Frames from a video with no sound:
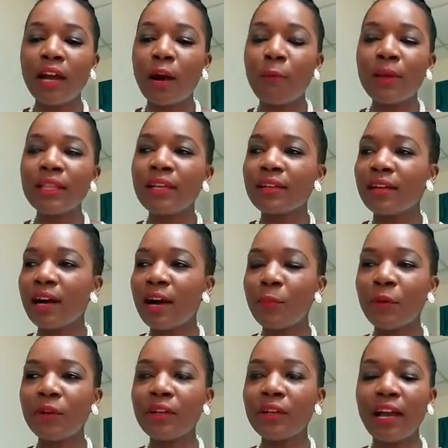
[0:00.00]
And when that
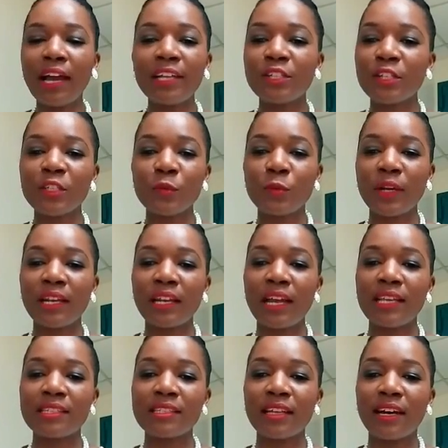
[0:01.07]
happened, I just
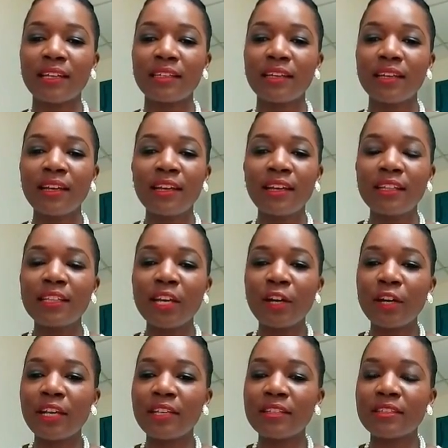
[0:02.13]
realized that
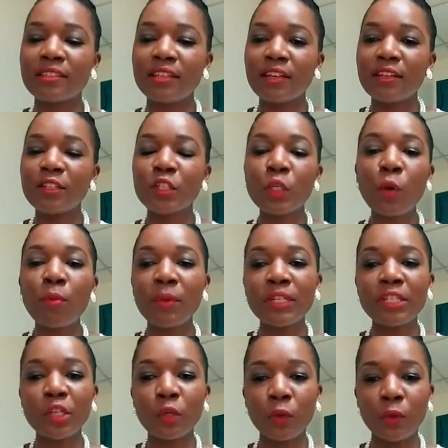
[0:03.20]
there is so
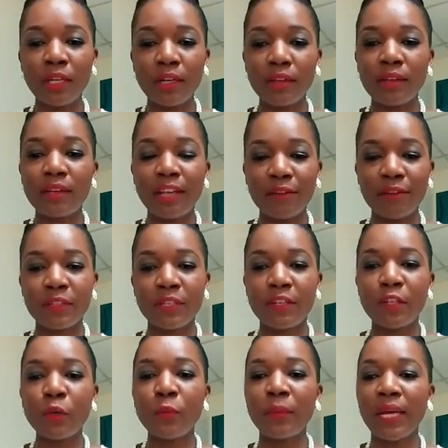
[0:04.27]
much good left in
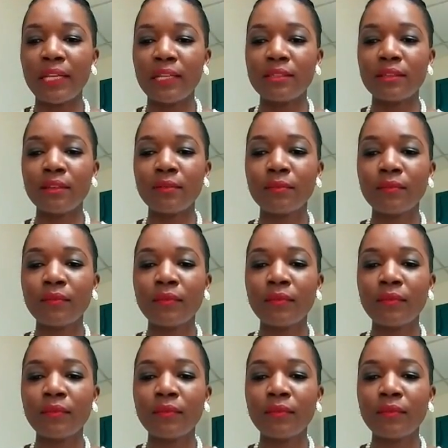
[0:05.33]
humanity.